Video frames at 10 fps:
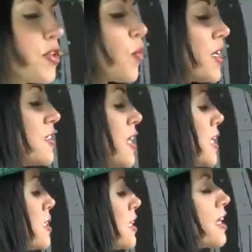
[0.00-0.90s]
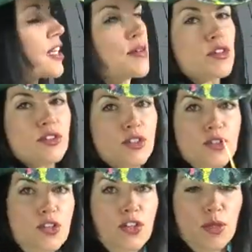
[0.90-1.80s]
you want to take it to that level, you're
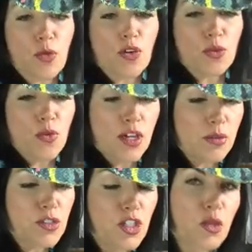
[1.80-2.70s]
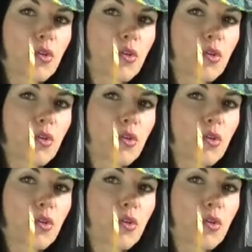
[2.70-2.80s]
certainly more than welcome to,